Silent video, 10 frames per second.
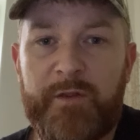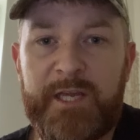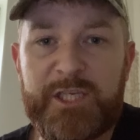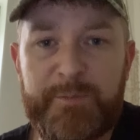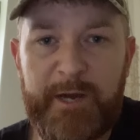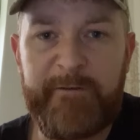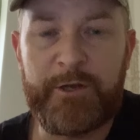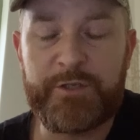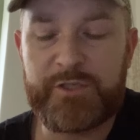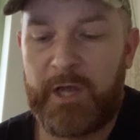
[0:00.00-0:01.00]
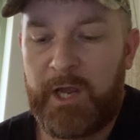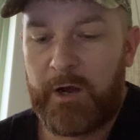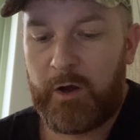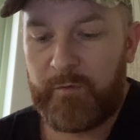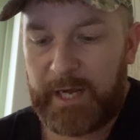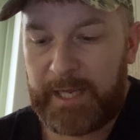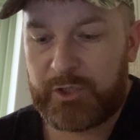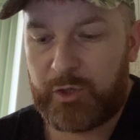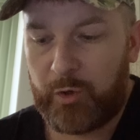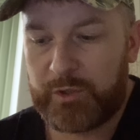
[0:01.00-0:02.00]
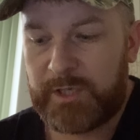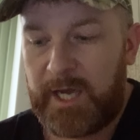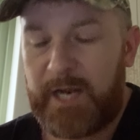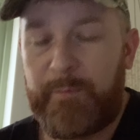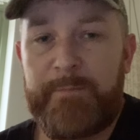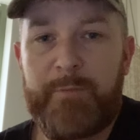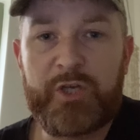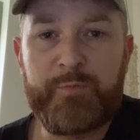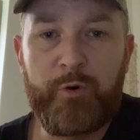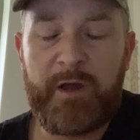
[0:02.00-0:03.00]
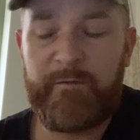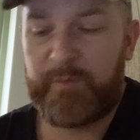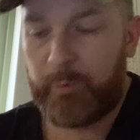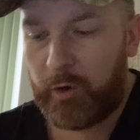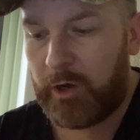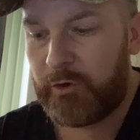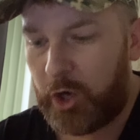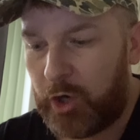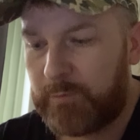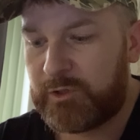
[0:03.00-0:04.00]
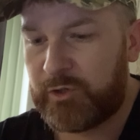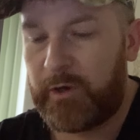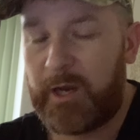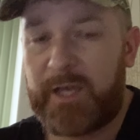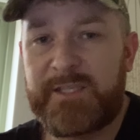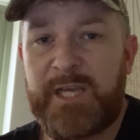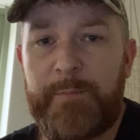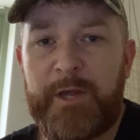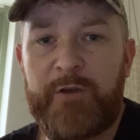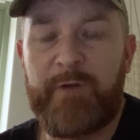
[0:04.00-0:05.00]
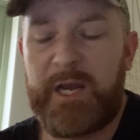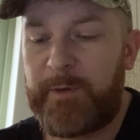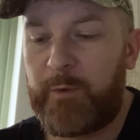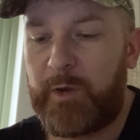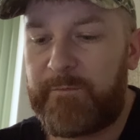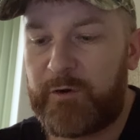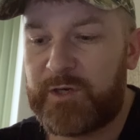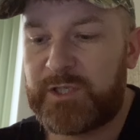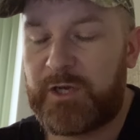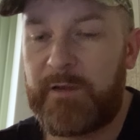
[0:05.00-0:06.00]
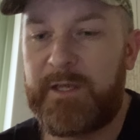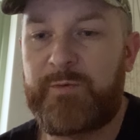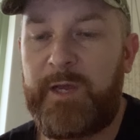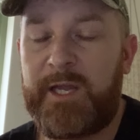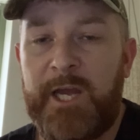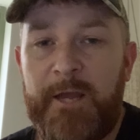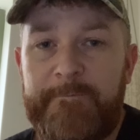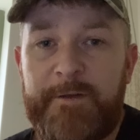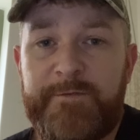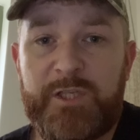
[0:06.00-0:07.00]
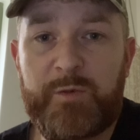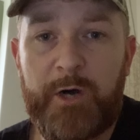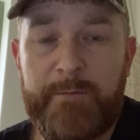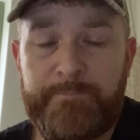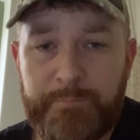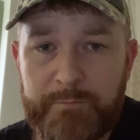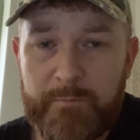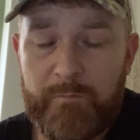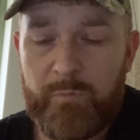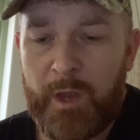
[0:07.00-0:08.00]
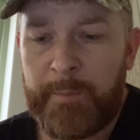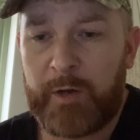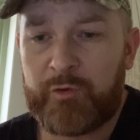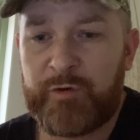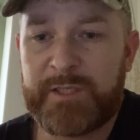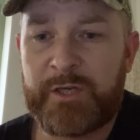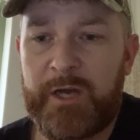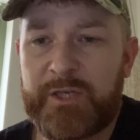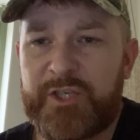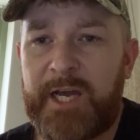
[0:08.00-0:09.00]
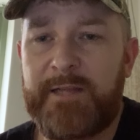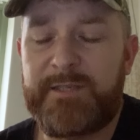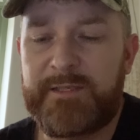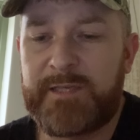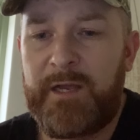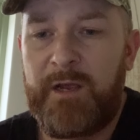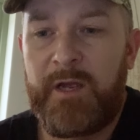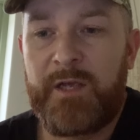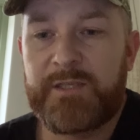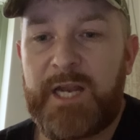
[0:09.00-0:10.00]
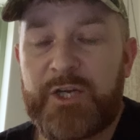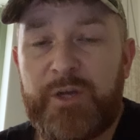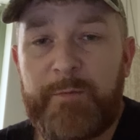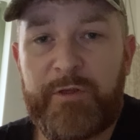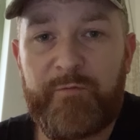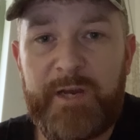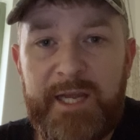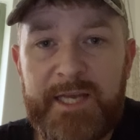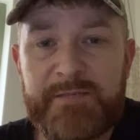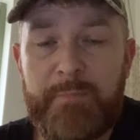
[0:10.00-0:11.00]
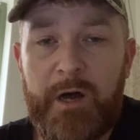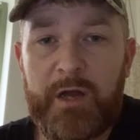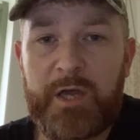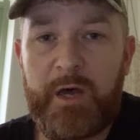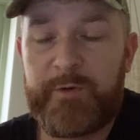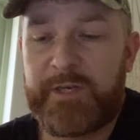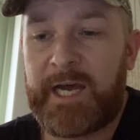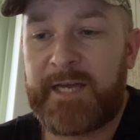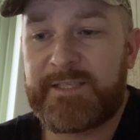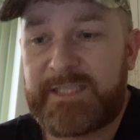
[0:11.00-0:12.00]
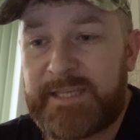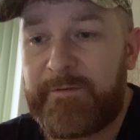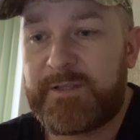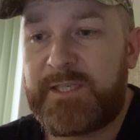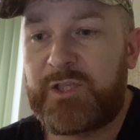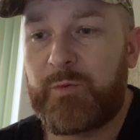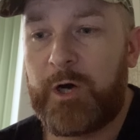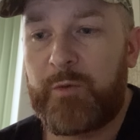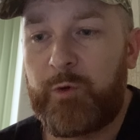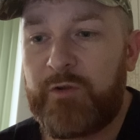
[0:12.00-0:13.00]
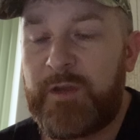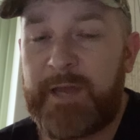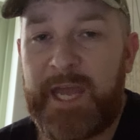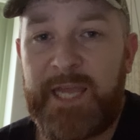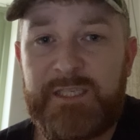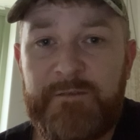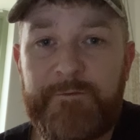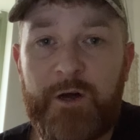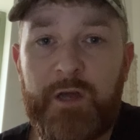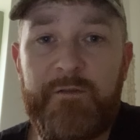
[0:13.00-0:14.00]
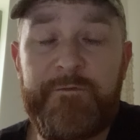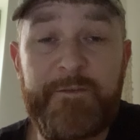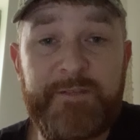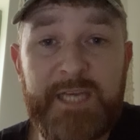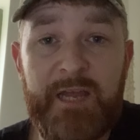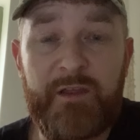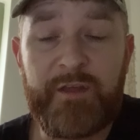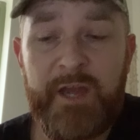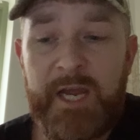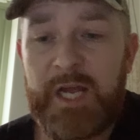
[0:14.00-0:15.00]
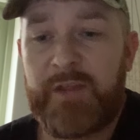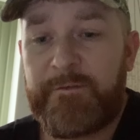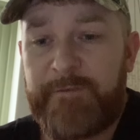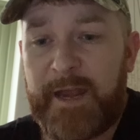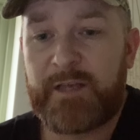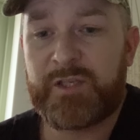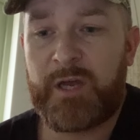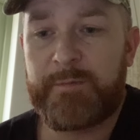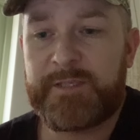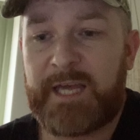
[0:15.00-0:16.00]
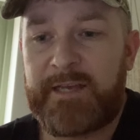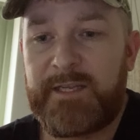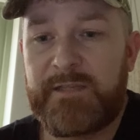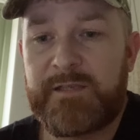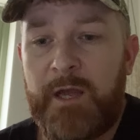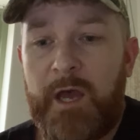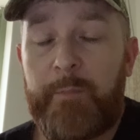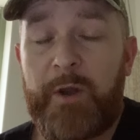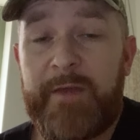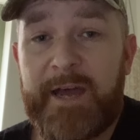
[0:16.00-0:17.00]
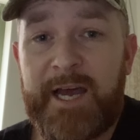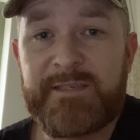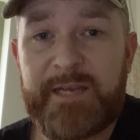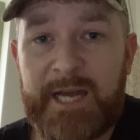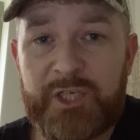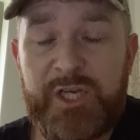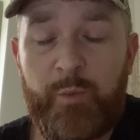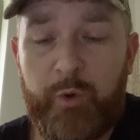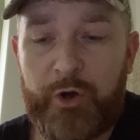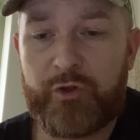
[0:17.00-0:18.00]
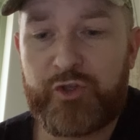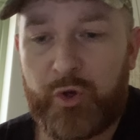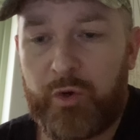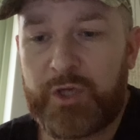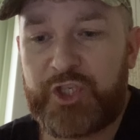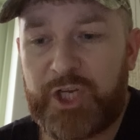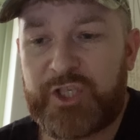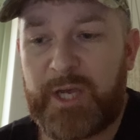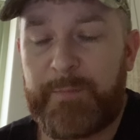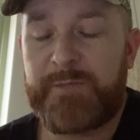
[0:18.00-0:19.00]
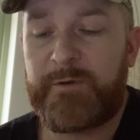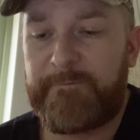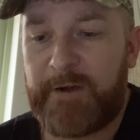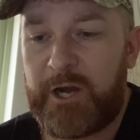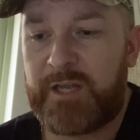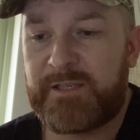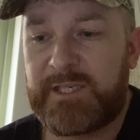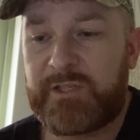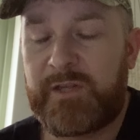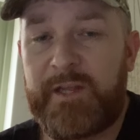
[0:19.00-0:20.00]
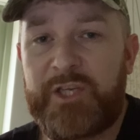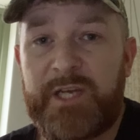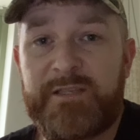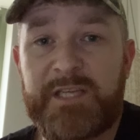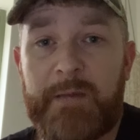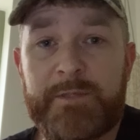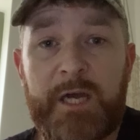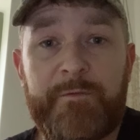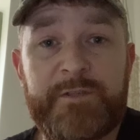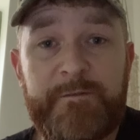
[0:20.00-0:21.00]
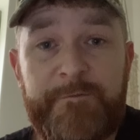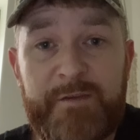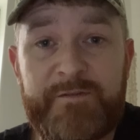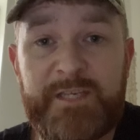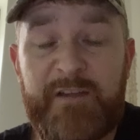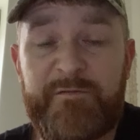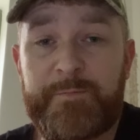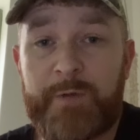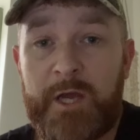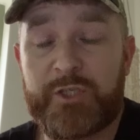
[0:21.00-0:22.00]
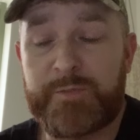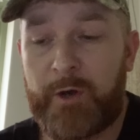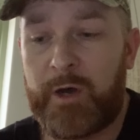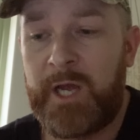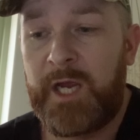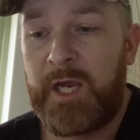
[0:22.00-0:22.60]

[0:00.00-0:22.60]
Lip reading: the experience on the links course, and he'll be much more comfortable on home soil. I can see it being a really big week for Chris Kirk this week. 50-1 about Chris Kirk's chances. Selection number three is Mark Hubbard at 70-1, world number 85, 58th in the FedEx Cup standings. A player that hasn't actually won on tour just yet, but he's been very consistent this year to get himself into 58th spot